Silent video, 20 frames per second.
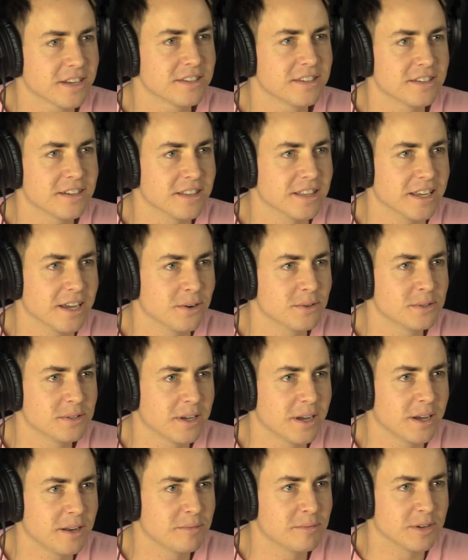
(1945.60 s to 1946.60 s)
sexy on the
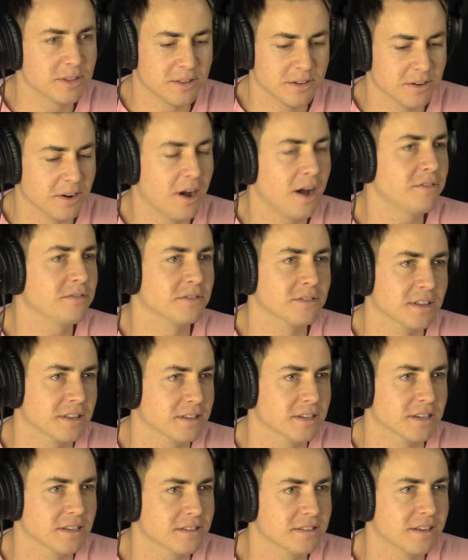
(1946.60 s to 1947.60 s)
outside, but they're yeah. awful on
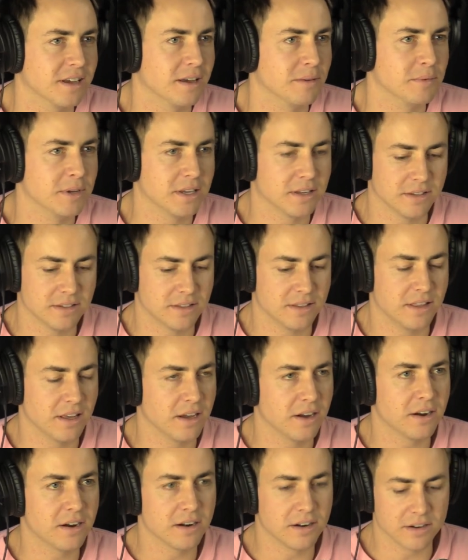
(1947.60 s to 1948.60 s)
the inside because yeah.
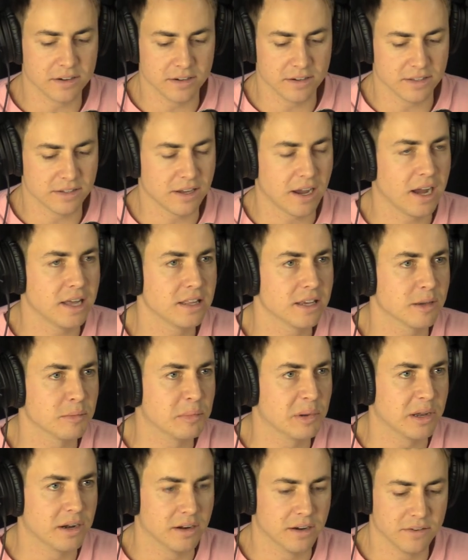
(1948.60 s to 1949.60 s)
they are. It's highly
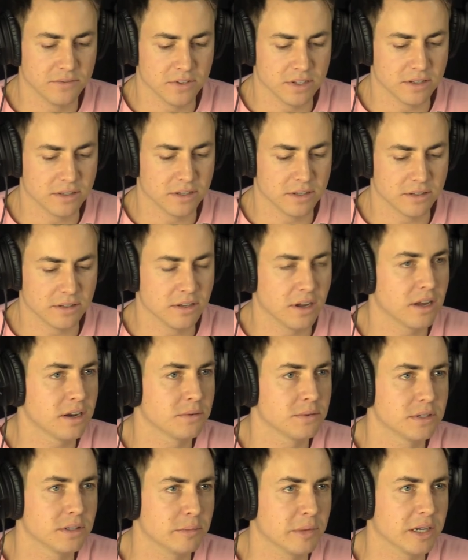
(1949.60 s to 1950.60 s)
competitive. It's it's not
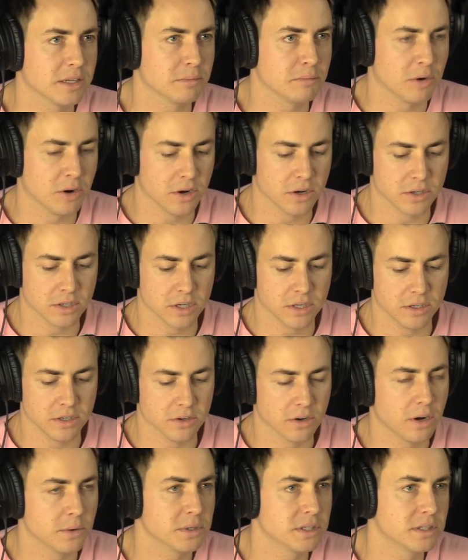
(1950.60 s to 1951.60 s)
always the best margin.
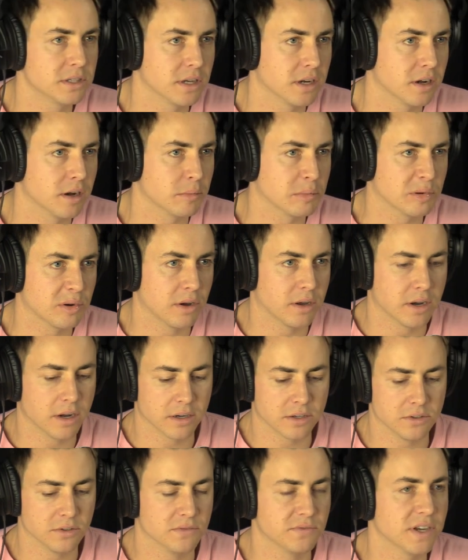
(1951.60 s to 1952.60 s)
You're always sitting on
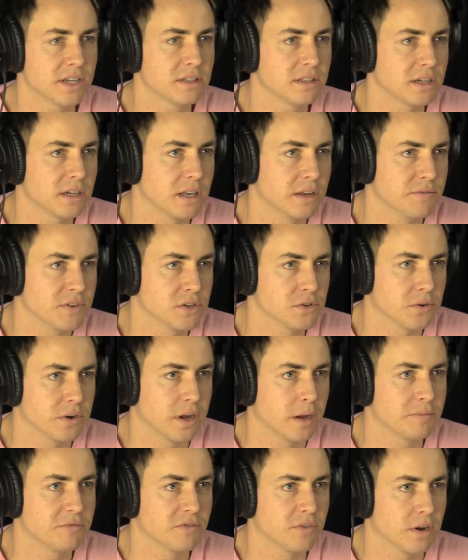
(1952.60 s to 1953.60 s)
product. You're investing in
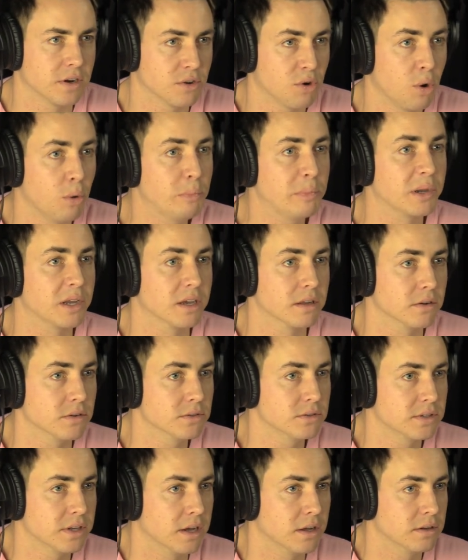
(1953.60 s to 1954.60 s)
inventory upfront, hoping it'll
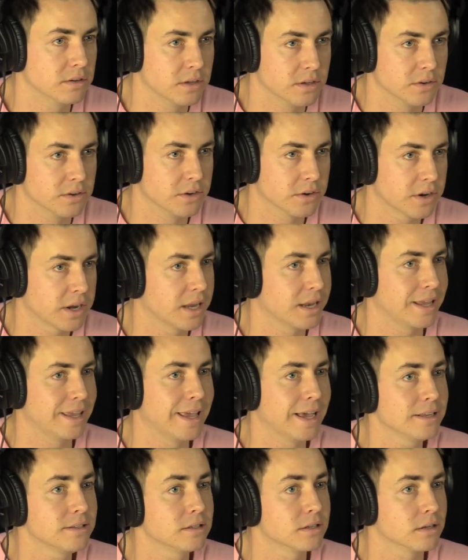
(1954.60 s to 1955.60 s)
sell. You know, you're kind of
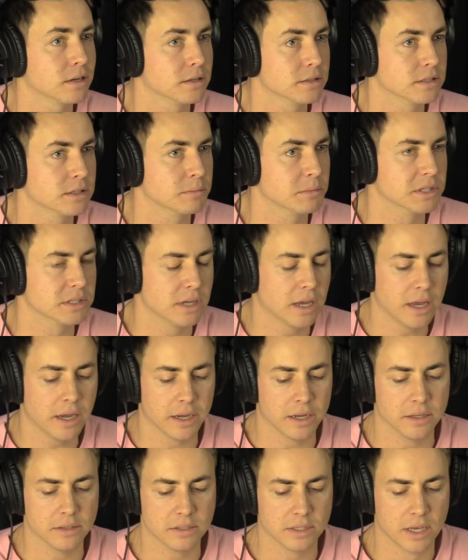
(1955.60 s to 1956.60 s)
guessing on some
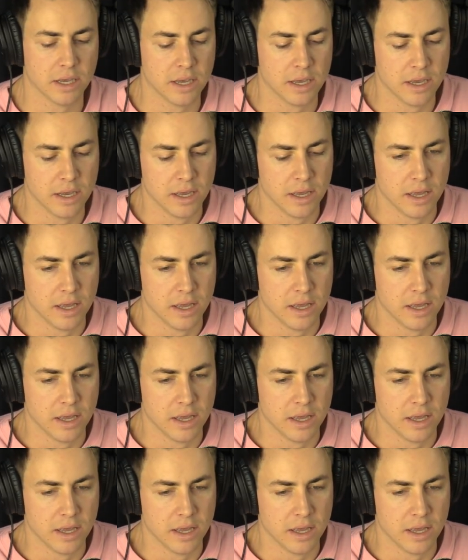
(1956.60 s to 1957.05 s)
designs